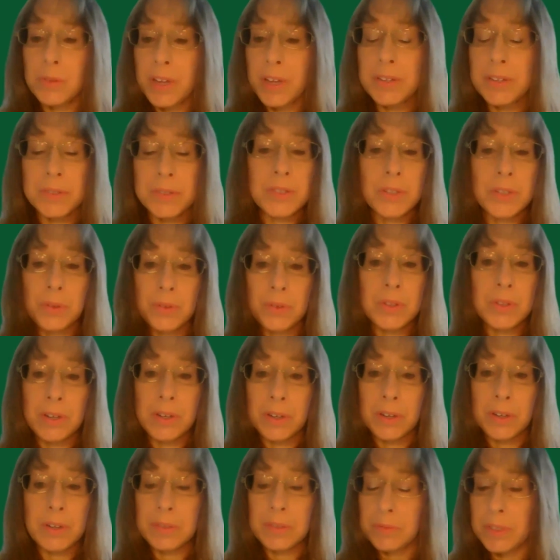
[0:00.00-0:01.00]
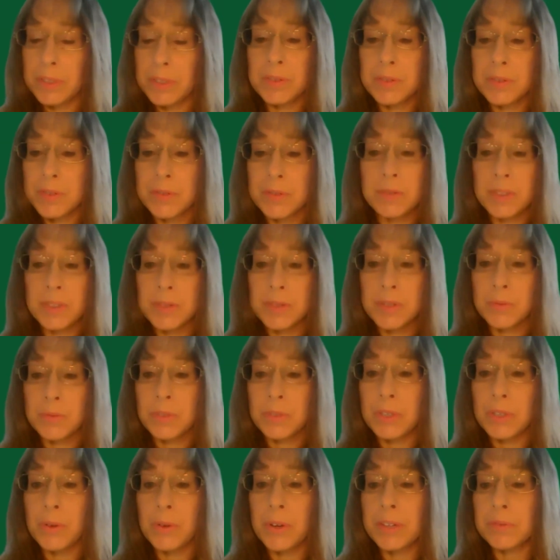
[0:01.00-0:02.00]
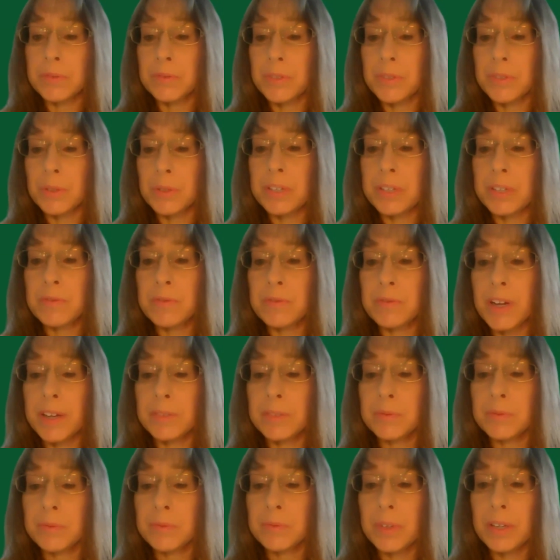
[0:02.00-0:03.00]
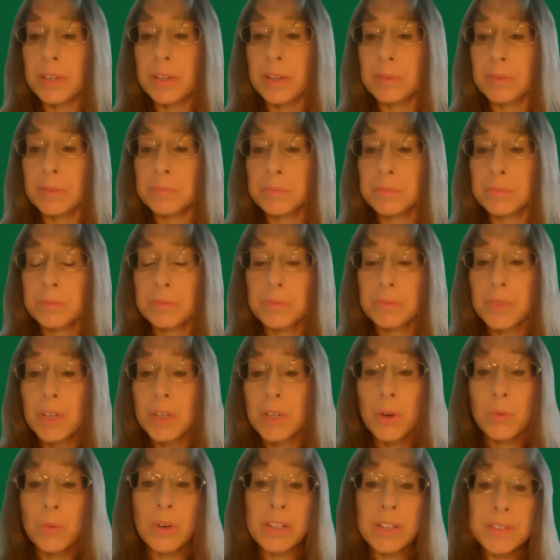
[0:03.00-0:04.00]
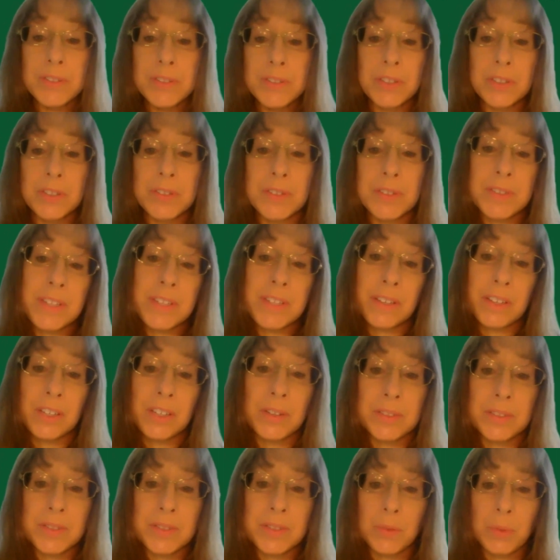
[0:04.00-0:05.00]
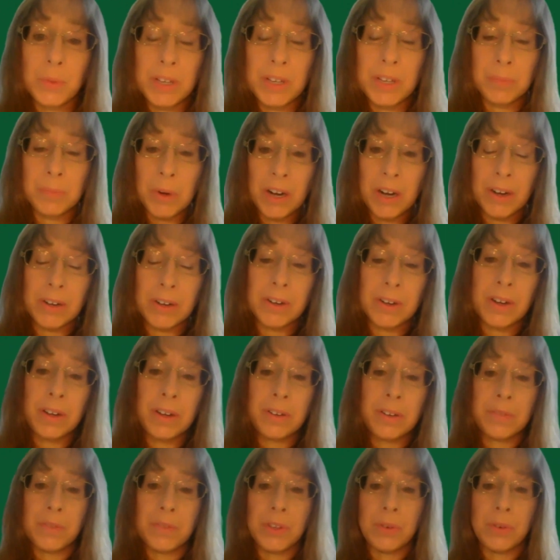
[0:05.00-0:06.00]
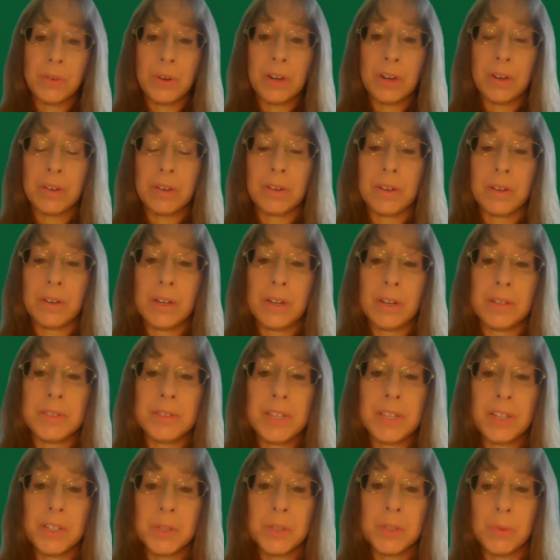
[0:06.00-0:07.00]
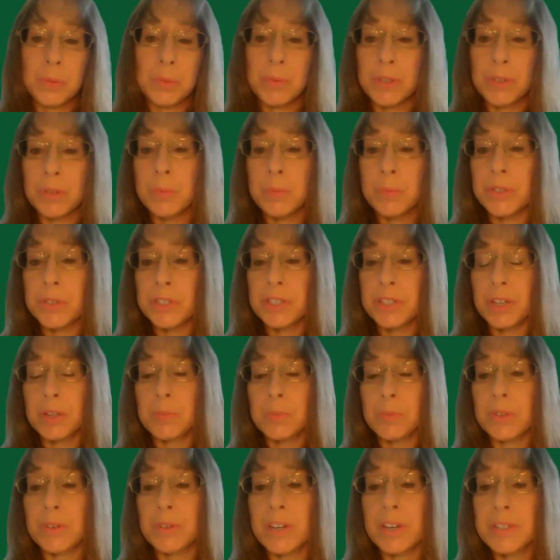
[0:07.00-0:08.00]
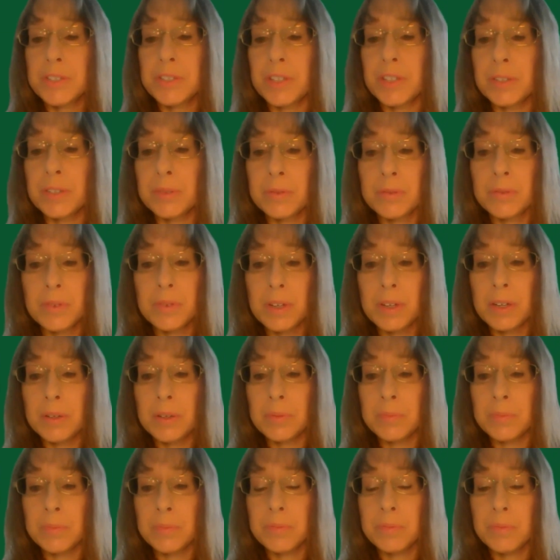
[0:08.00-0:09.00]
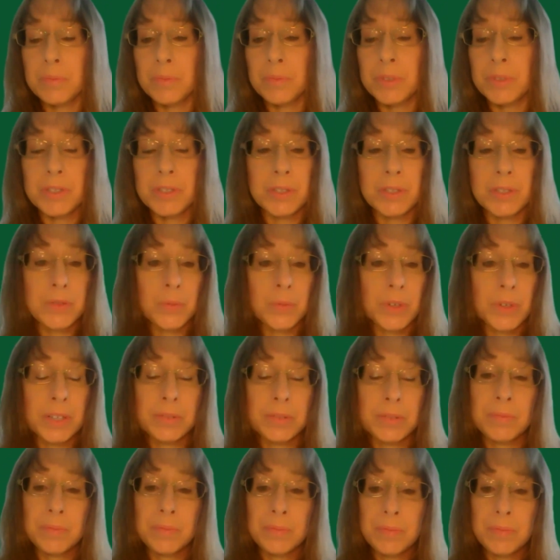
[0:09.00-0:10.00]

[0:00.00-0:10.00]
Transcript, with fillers: okay, so there it's it's going going fine. Um, well, it's good to see. You know, it's a big part of your uh, tangible book per share progression, um, which is what